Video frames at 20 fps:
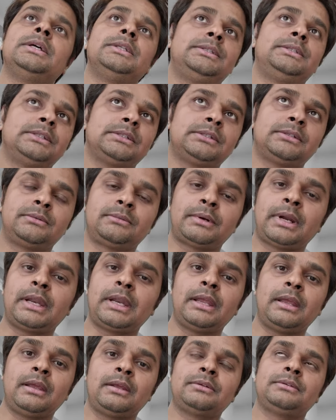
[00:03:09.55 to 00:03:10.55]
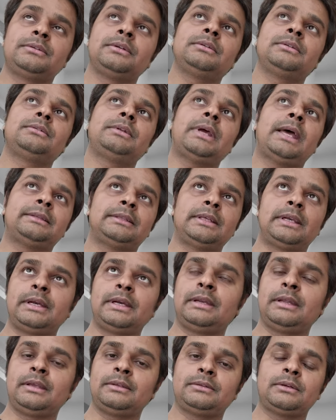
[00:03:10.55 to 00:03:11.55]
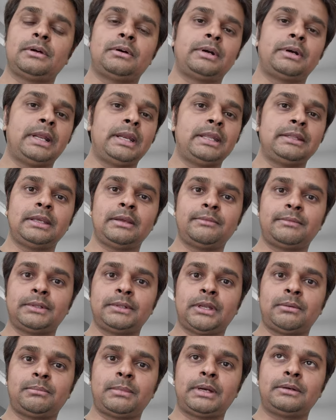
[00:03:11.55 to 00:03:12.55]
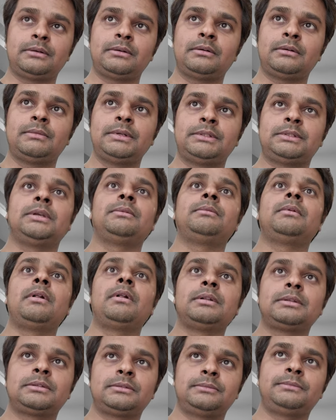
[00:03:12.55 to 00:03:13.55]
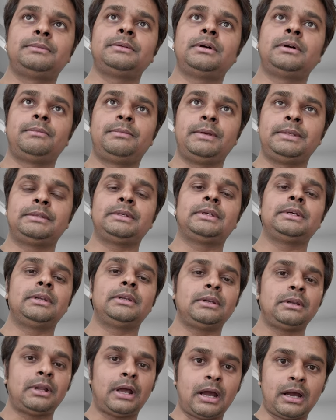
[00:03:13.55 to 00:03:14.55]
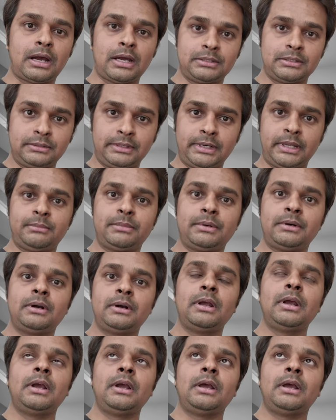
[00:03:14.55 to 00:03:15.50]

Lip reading: just running, just athletics, or anything for that matter which involves physical hard labor,